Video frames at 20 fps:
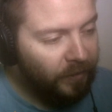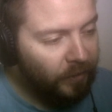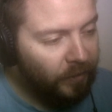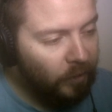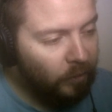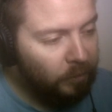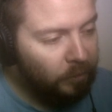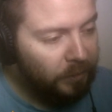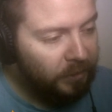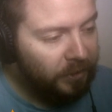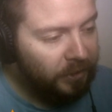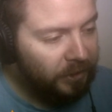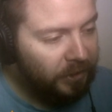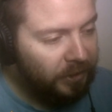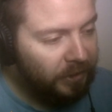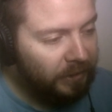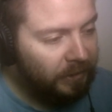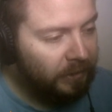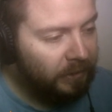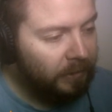
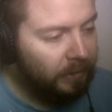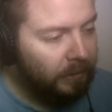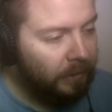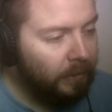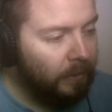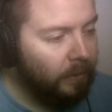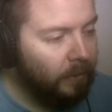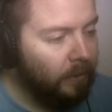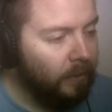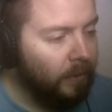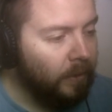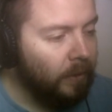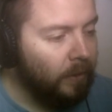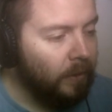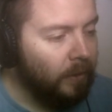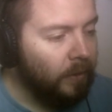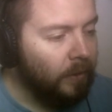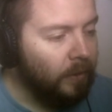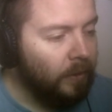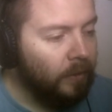composition,
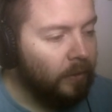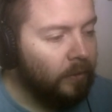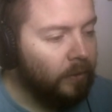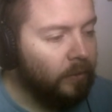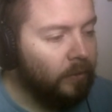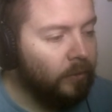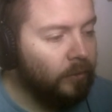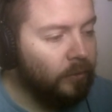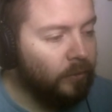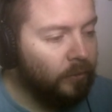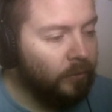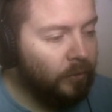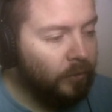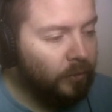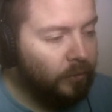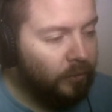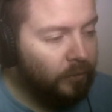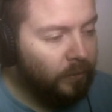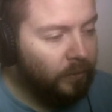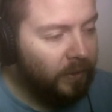you
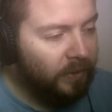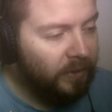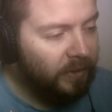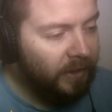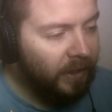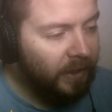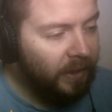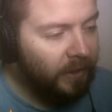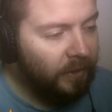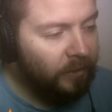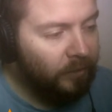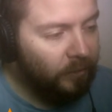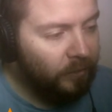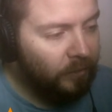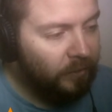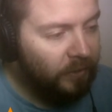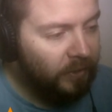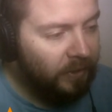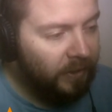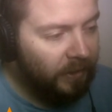do a study to
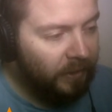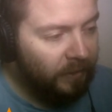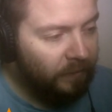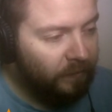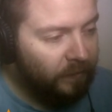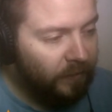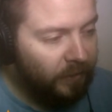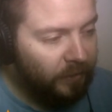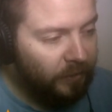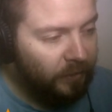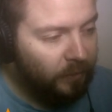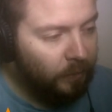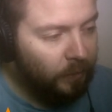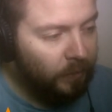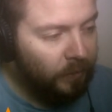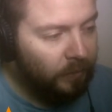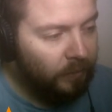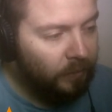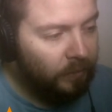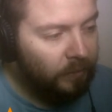see, first you
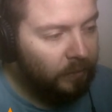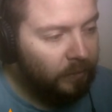would